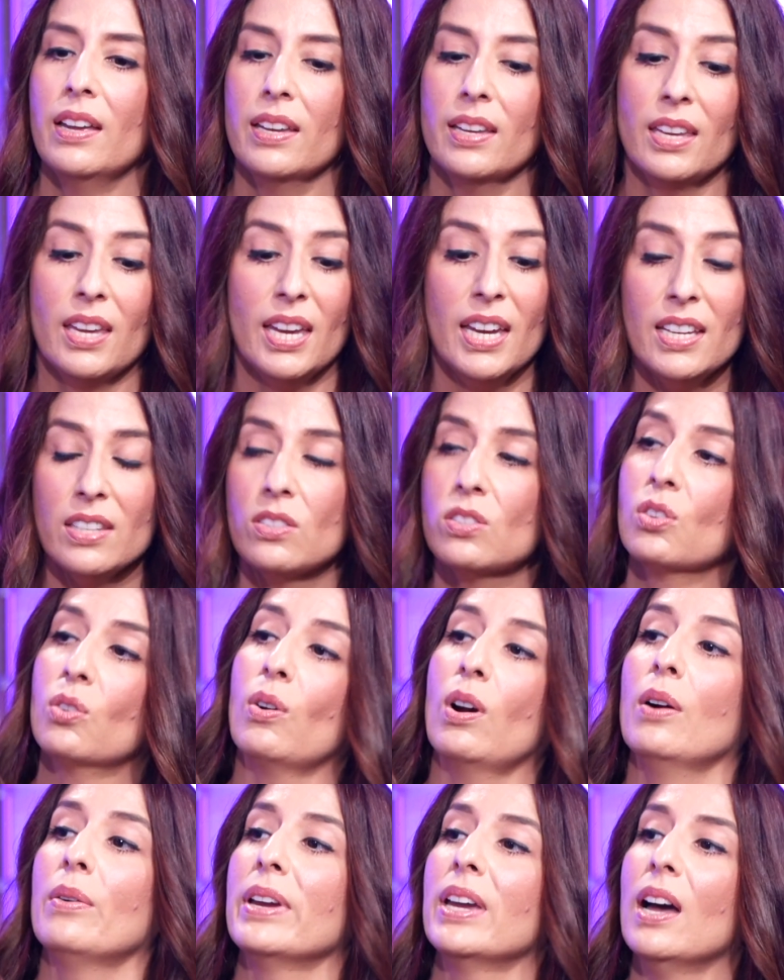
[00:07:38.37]
Kids
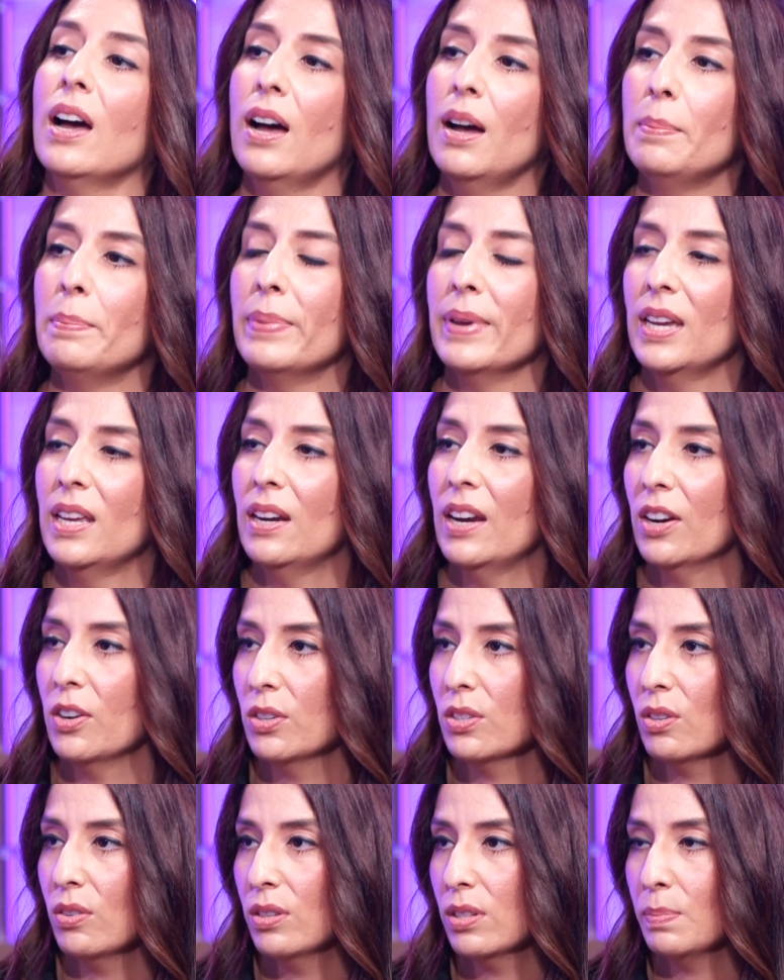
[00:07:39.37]
growing up in
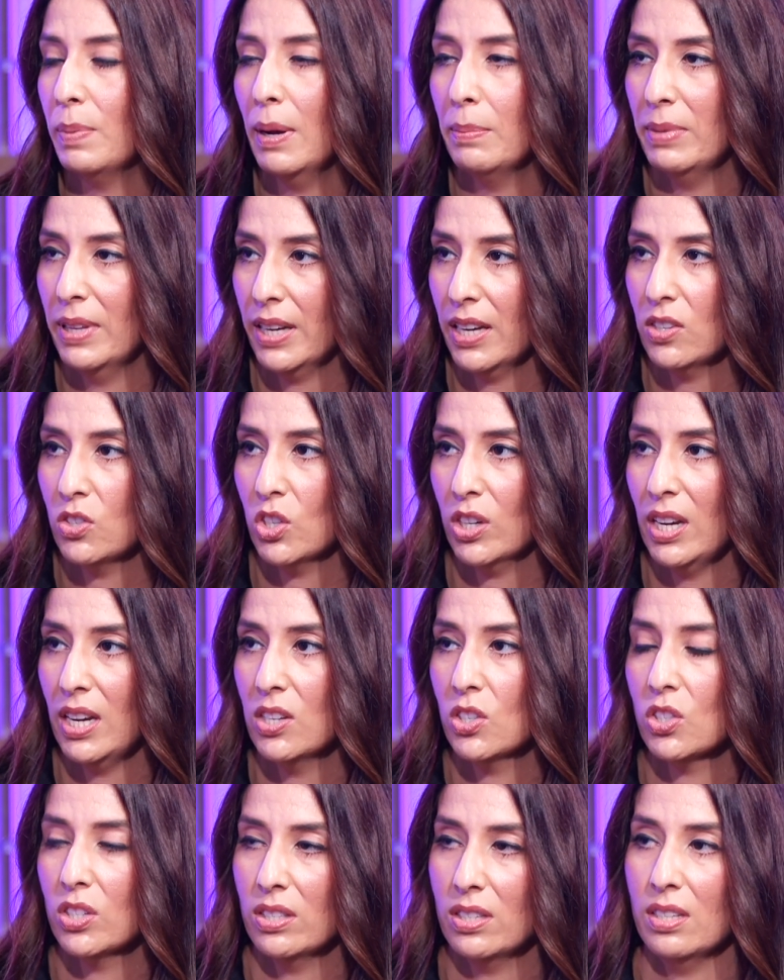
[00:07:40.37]
Arizona's public
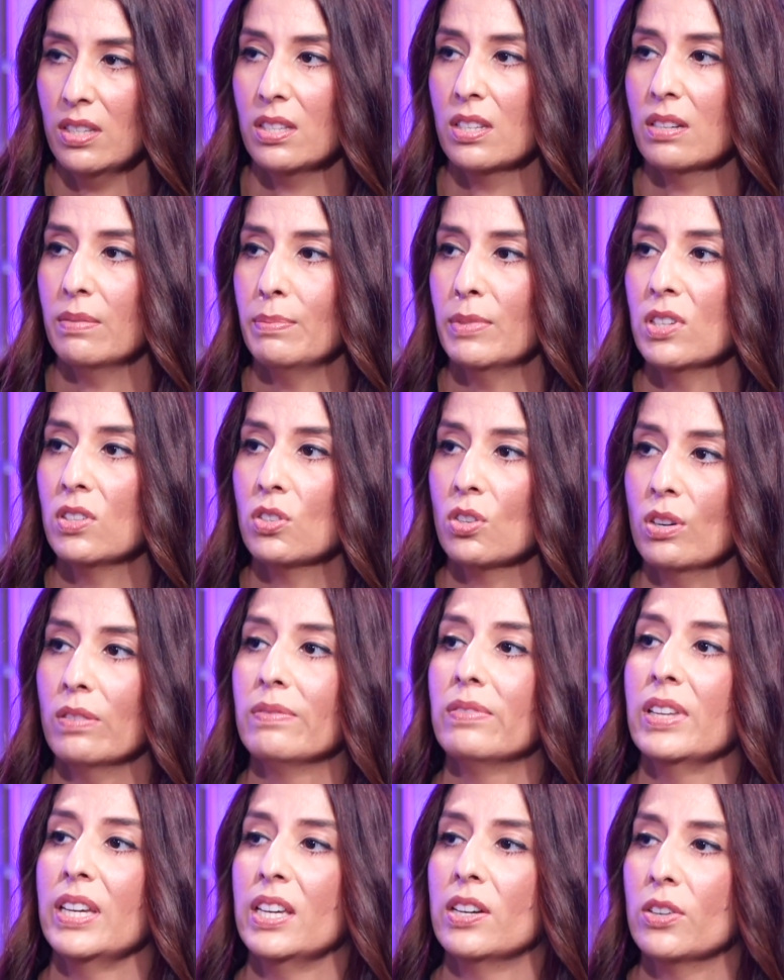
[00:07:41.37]
education system
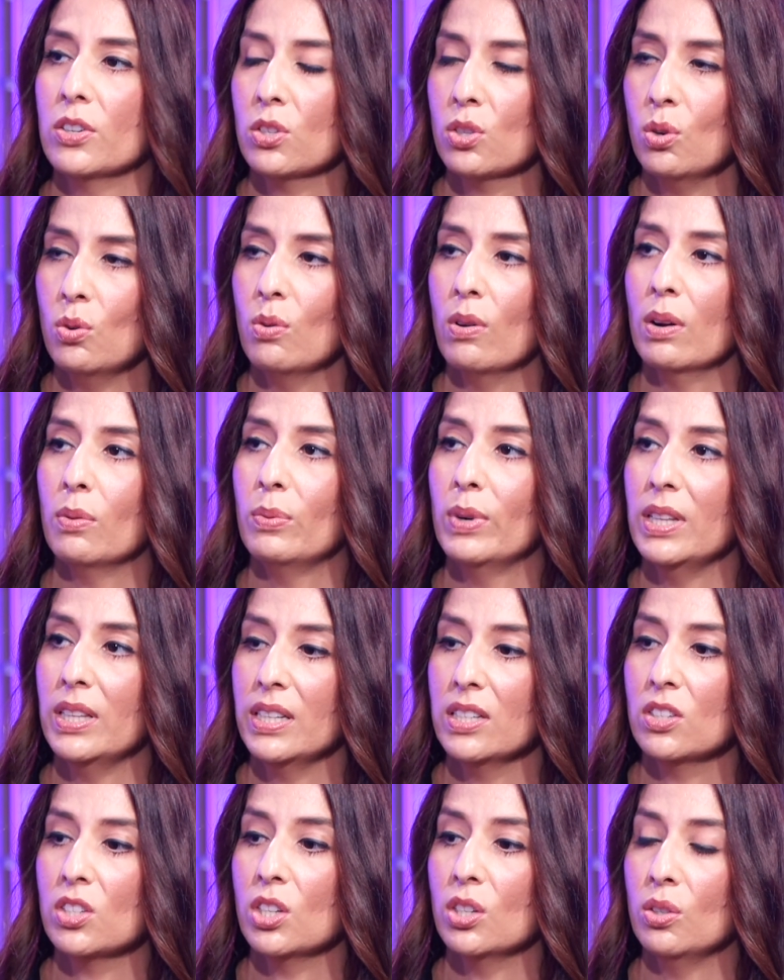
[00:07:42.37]
deserve leaders who are
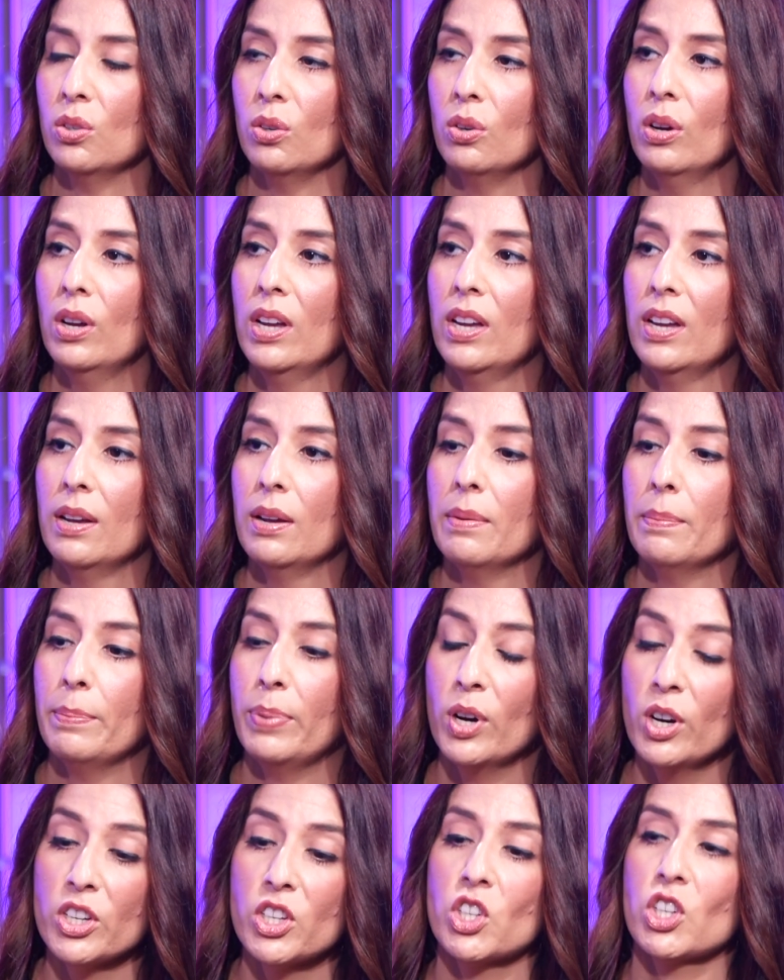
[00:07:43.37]
willing to
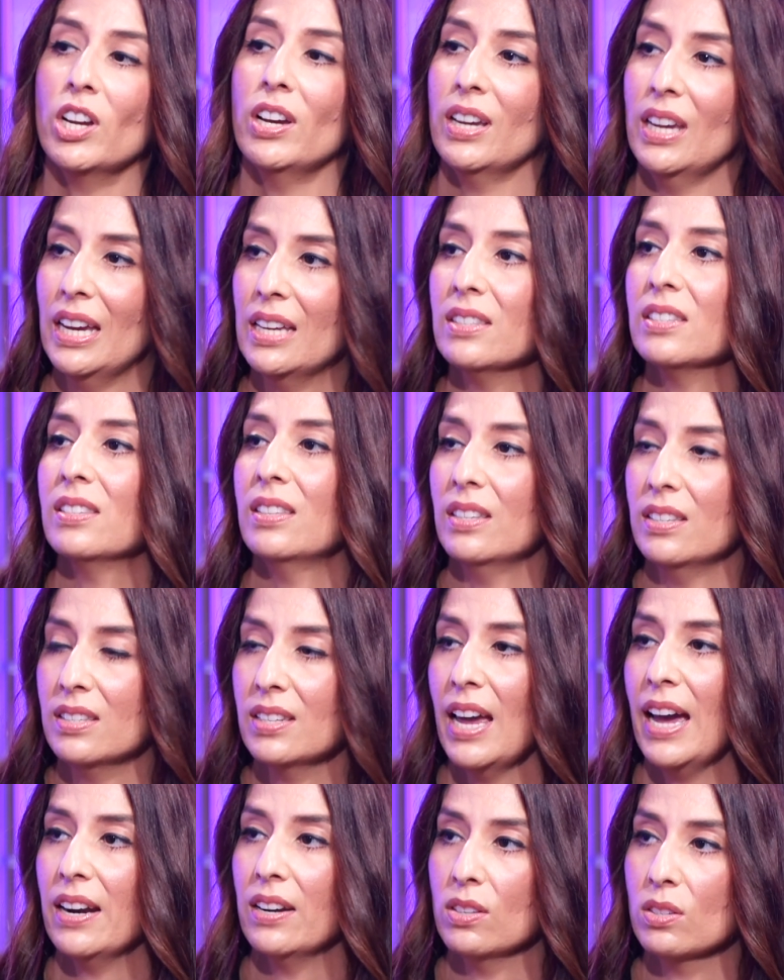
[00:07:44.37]
push against the
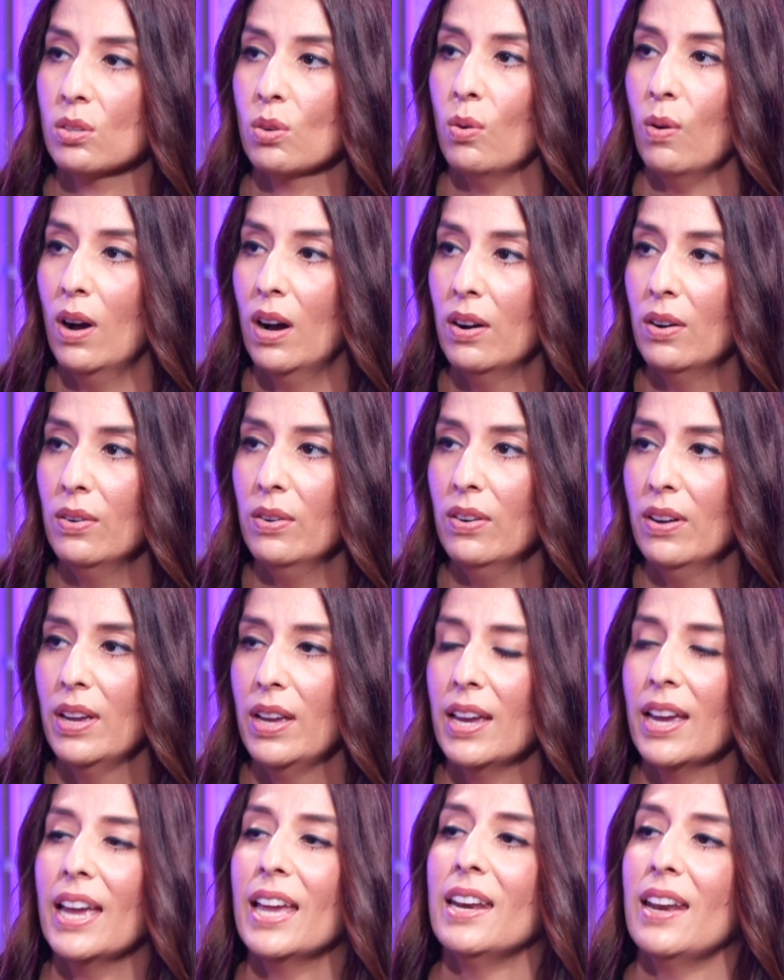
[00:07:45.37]
status quo
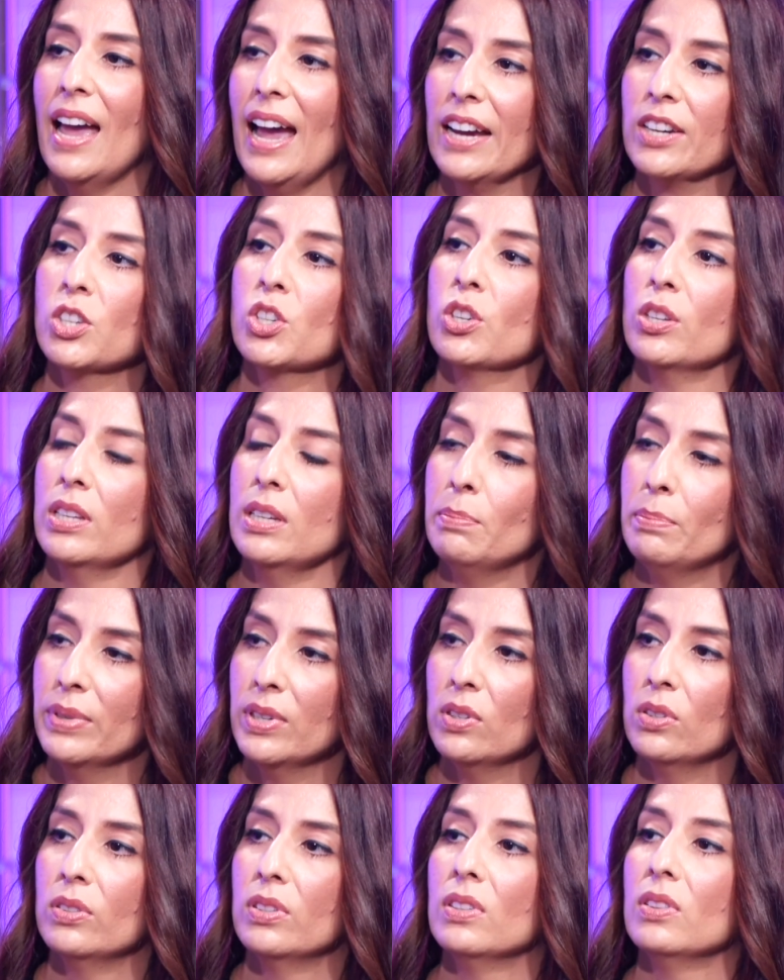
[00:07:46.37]
and actually
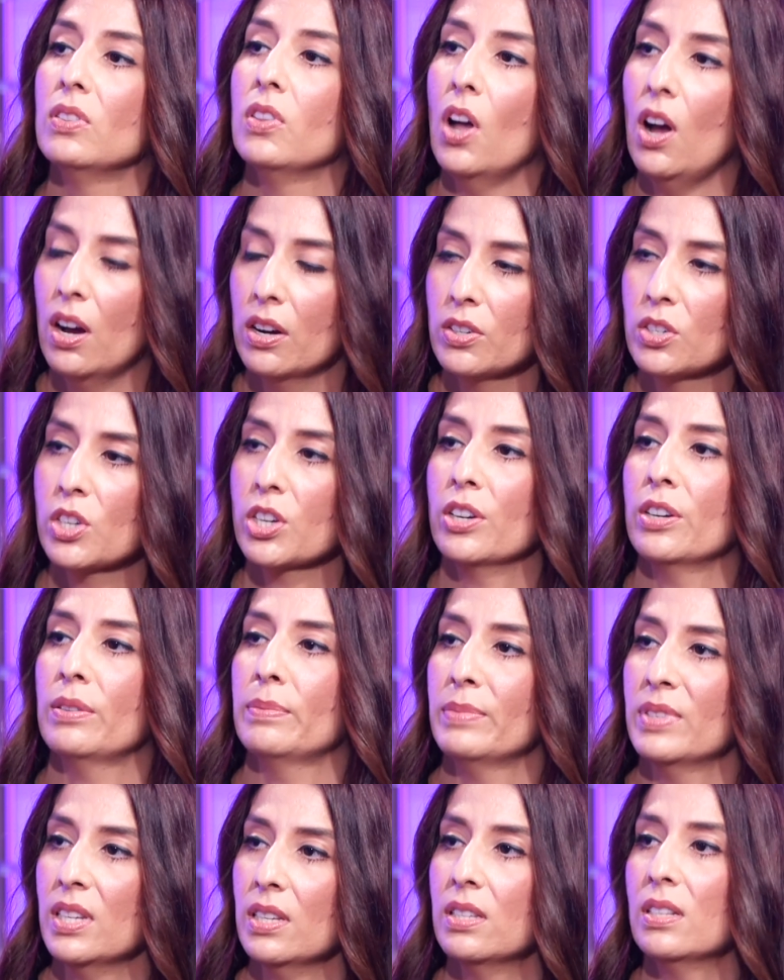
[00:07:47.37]
build
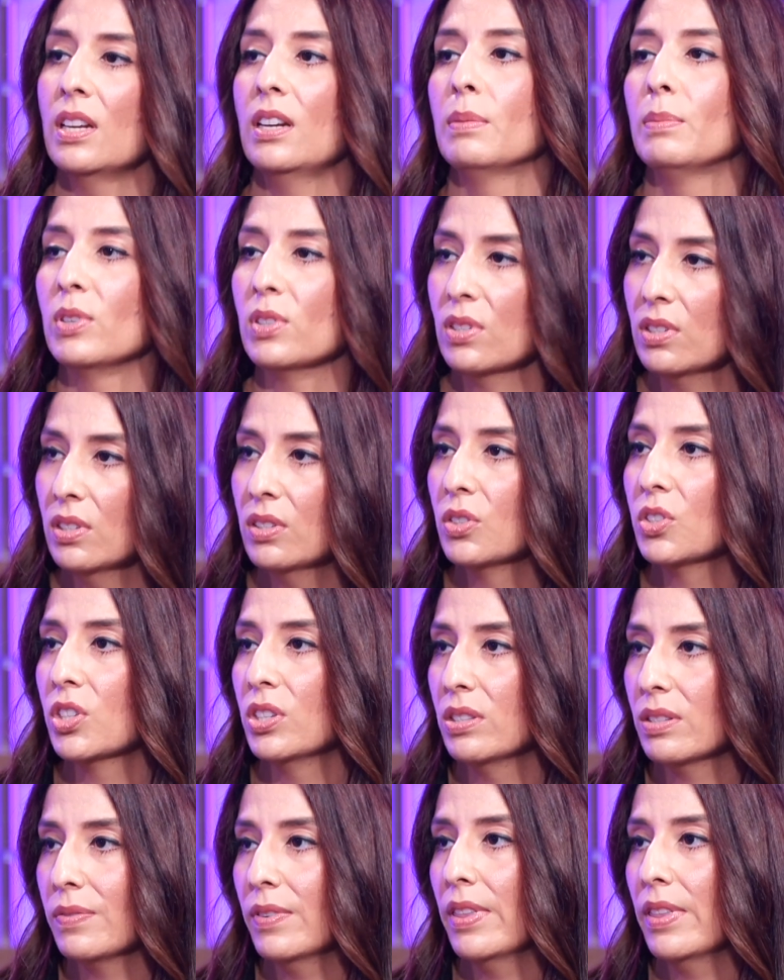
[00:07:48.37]
long-term sustainable solutions for